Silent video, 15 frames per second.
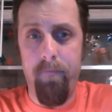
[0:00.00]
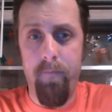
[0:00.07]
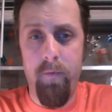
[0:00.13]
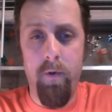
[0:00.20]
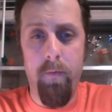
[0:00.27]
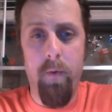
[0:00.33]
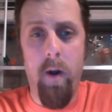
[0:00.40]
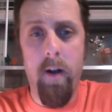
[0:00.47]

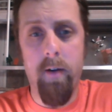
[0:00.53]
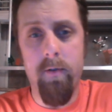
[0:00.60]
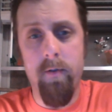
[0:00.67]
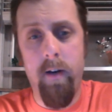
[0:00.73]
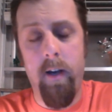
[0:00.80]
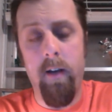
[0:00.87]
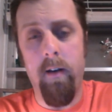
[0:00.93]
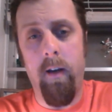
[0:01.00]
new product
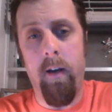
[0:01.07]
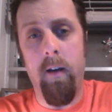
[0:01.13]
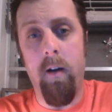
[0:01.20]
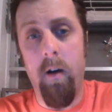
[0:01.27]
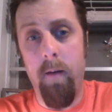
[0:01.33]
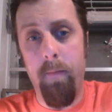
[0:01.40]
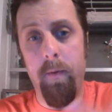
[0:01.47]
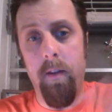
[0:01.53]
training
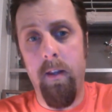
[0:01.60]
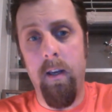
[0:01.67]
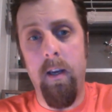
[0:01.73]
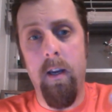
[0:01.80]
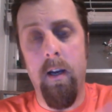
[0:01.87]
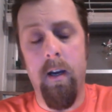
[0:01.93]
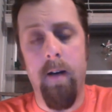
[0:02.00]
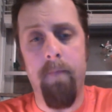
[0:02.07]
up at
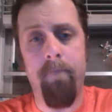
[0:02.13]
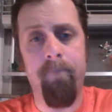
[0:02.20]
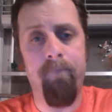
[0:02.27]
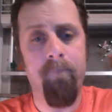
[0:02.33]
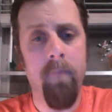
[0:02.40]
the